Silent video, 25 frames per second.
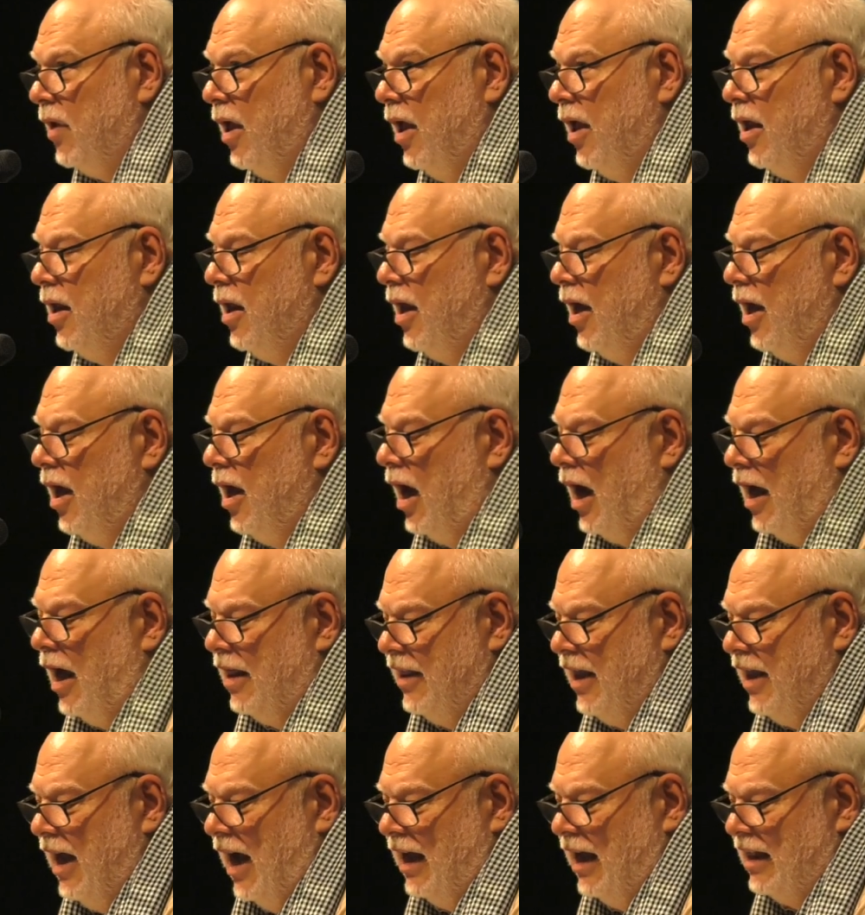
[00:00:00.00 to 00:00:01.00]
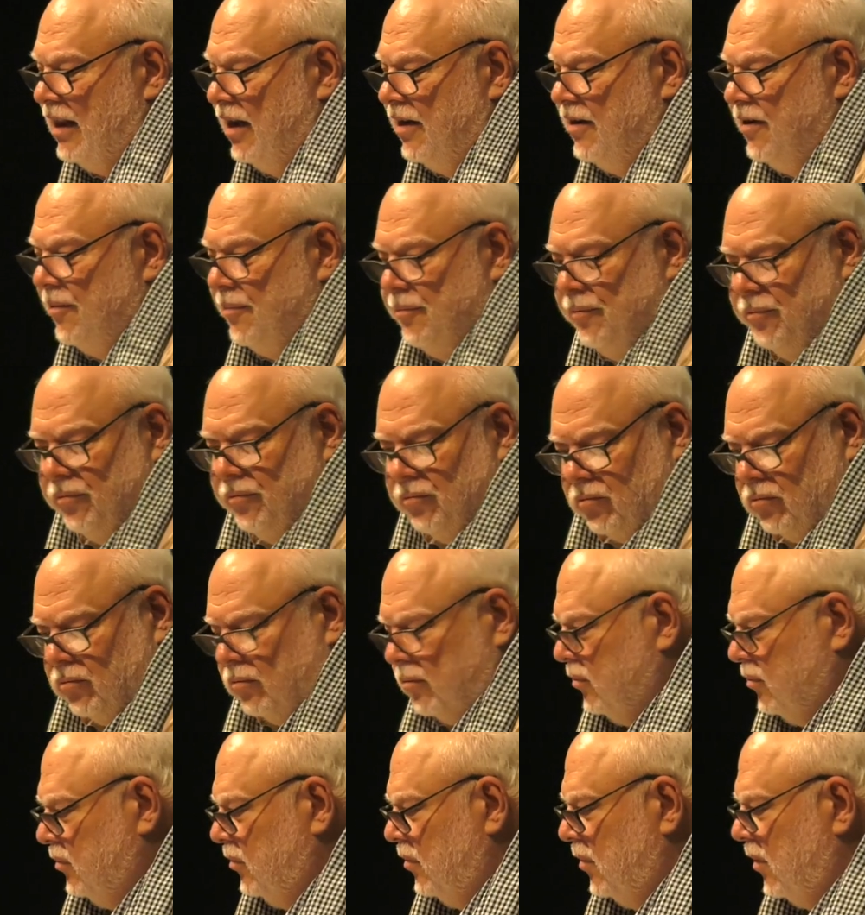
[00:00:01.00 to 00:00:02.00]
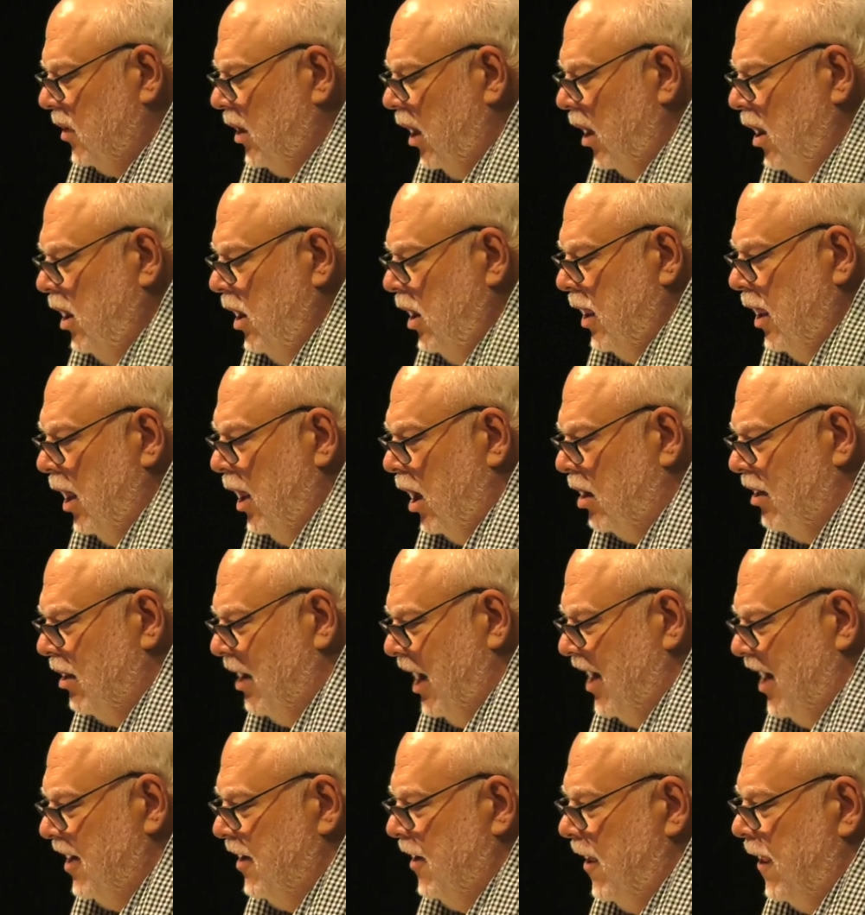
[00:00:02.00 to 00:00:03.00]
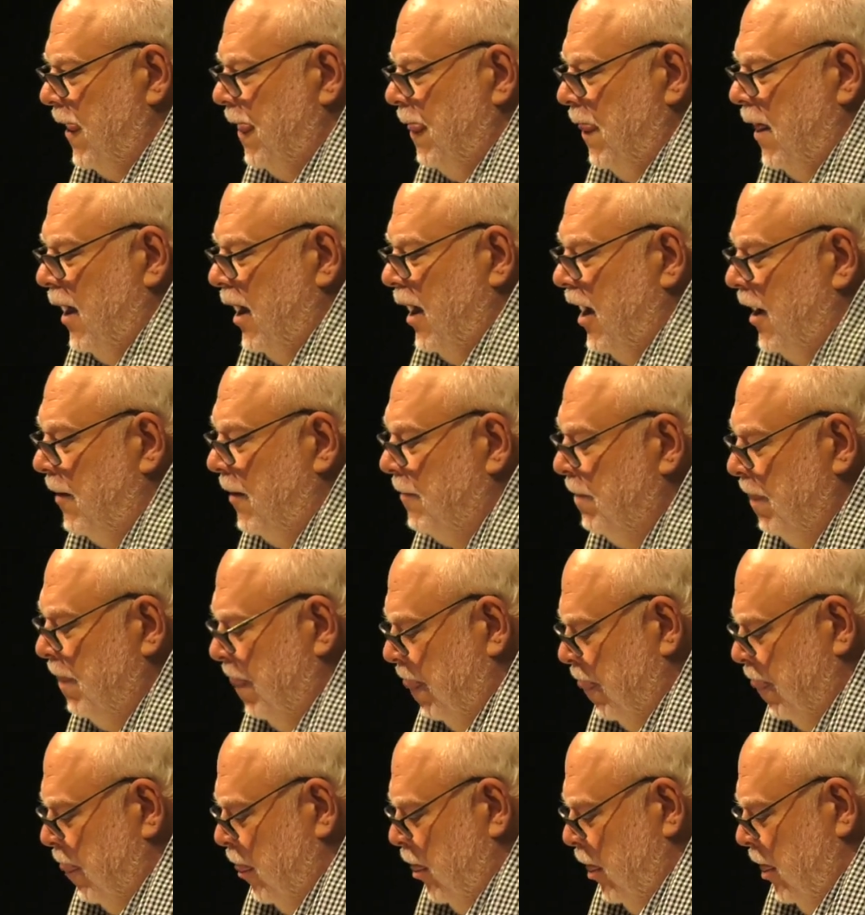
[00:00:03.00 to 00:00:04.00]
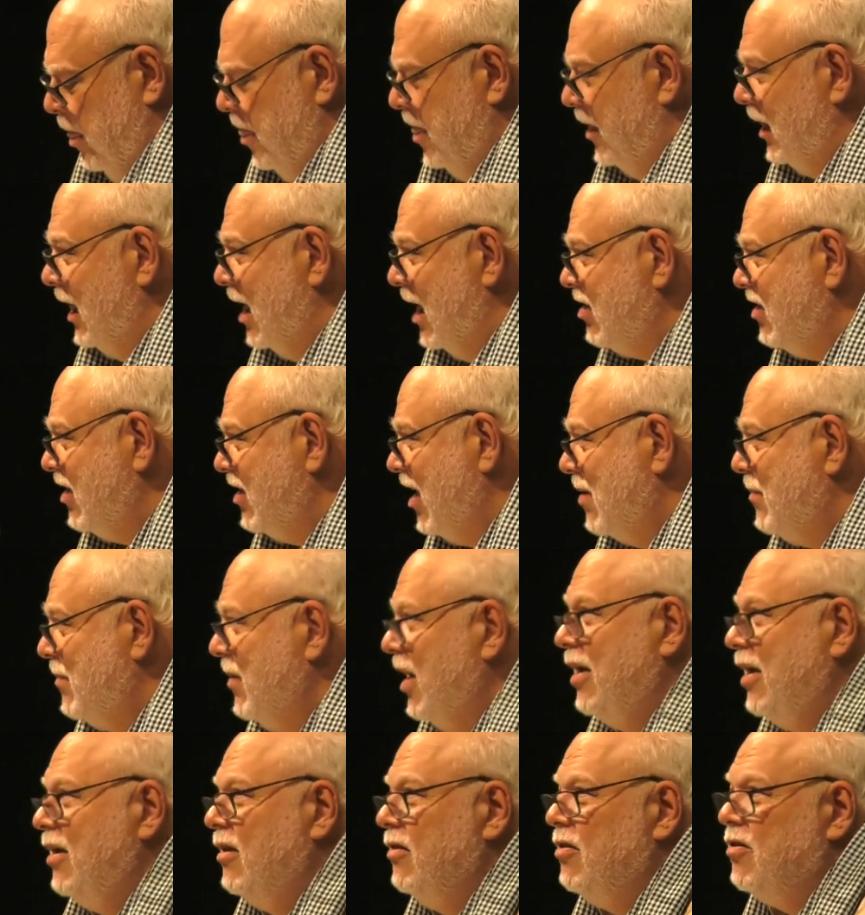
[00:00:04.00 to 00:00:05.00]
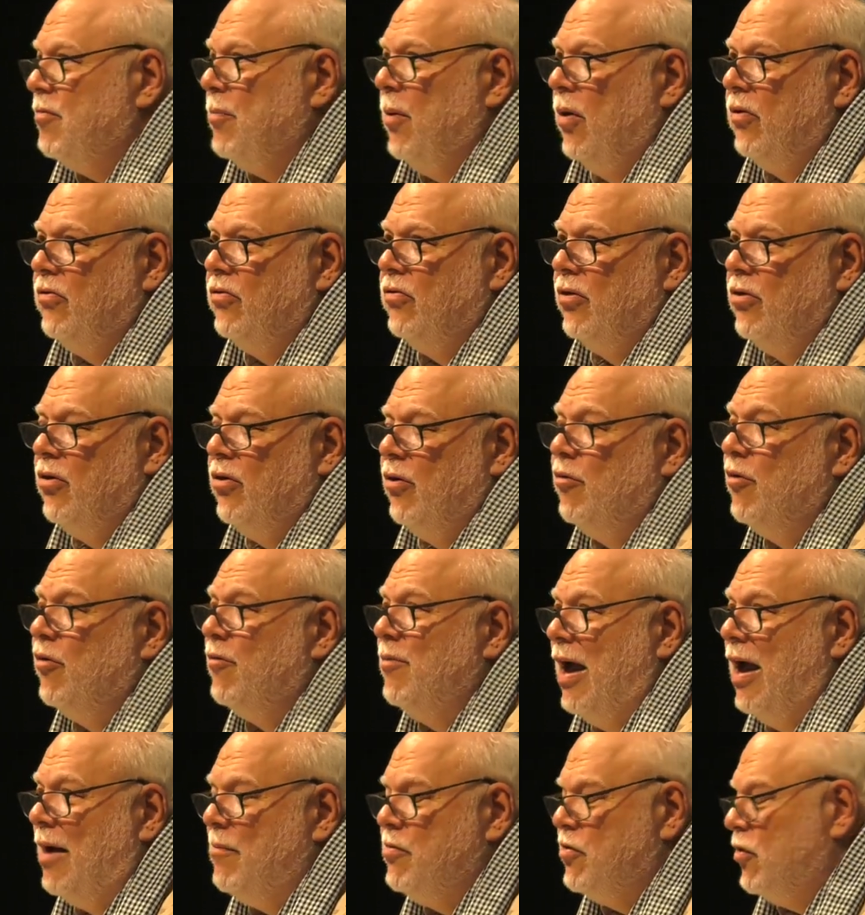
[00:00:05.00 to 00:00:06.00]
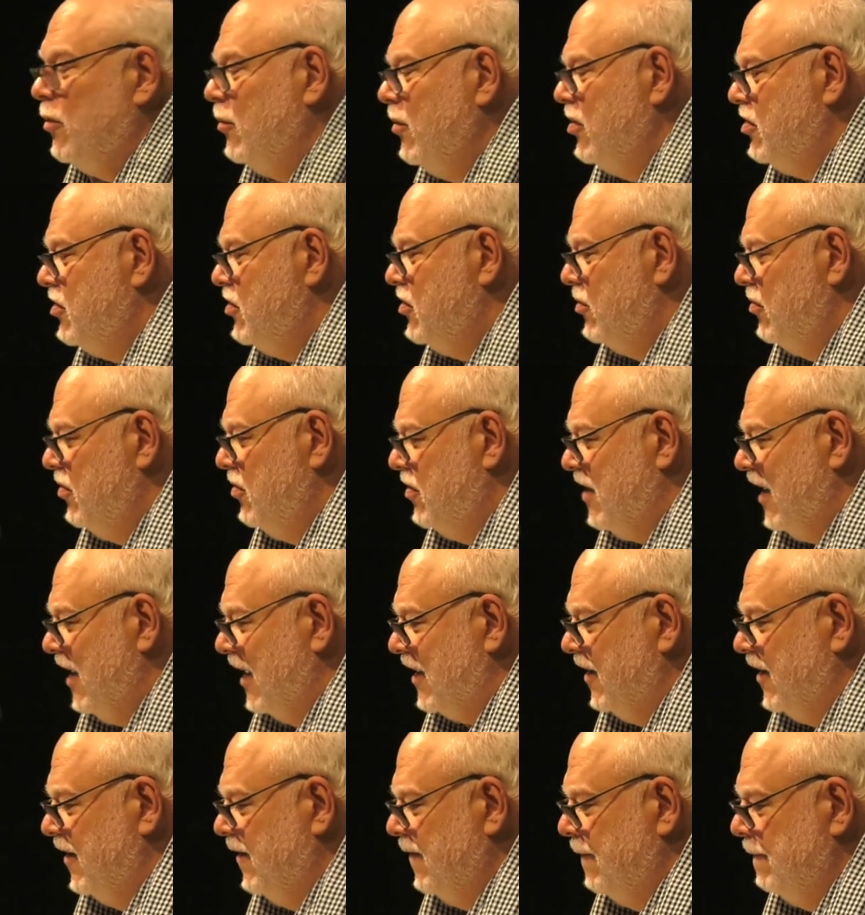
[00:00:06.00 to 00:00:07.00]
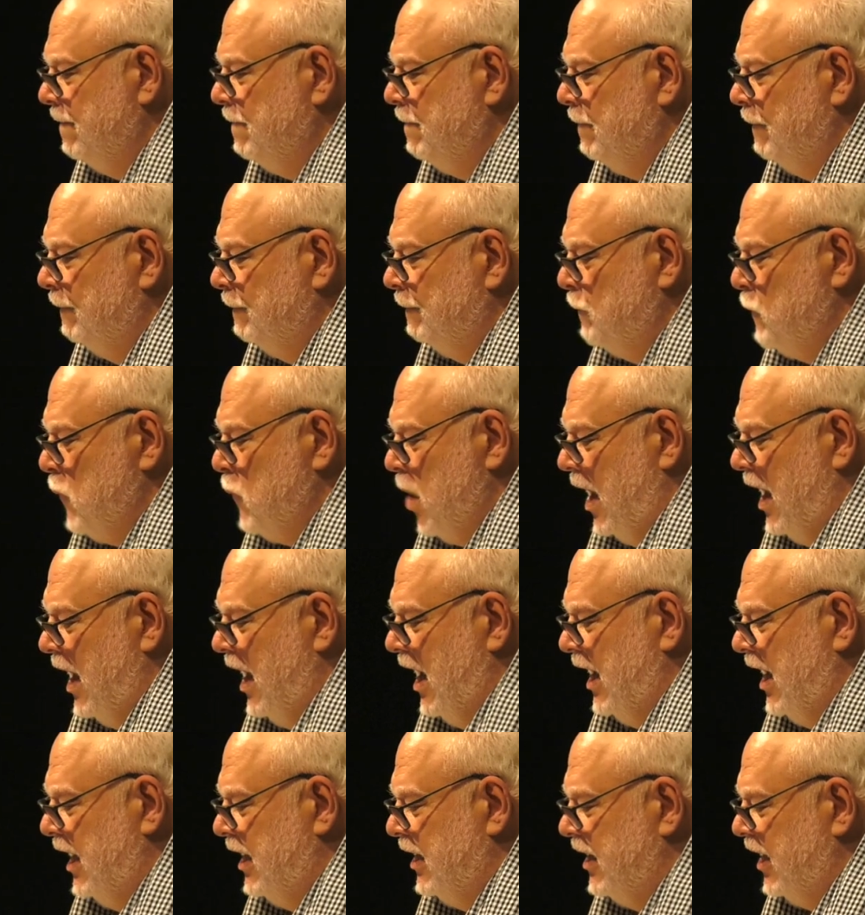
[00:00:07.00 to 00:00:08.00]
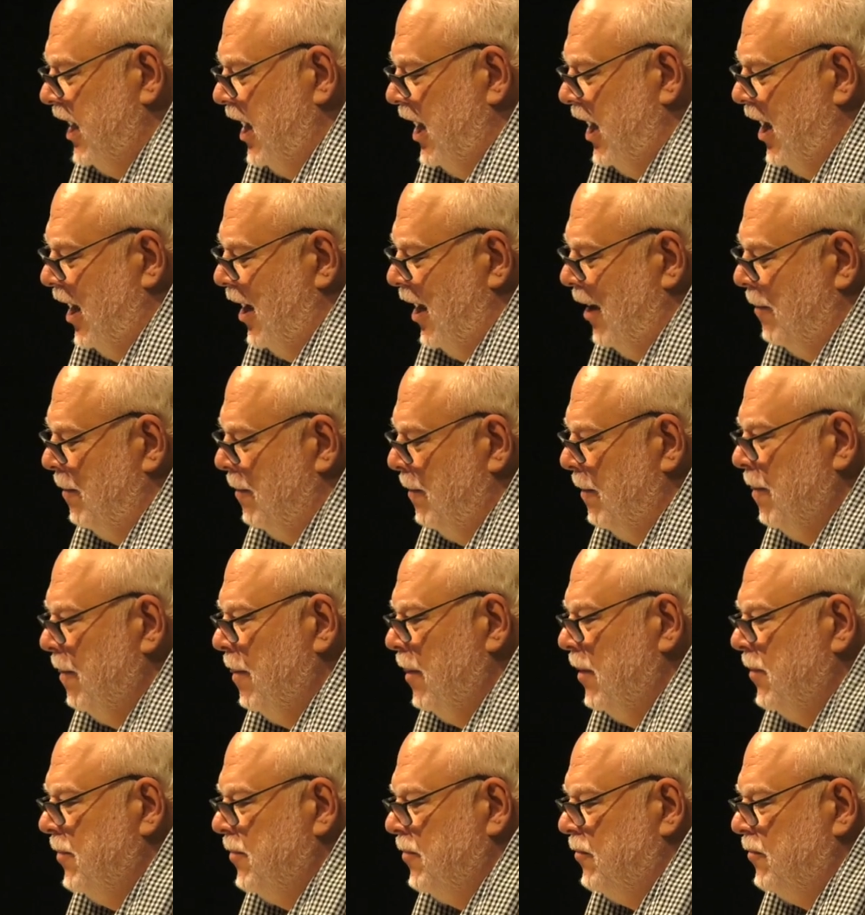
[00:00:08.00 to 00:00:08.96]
it on the island. All right. Um, the last time I spoke to a group from Hampshire was June 2nd. And um,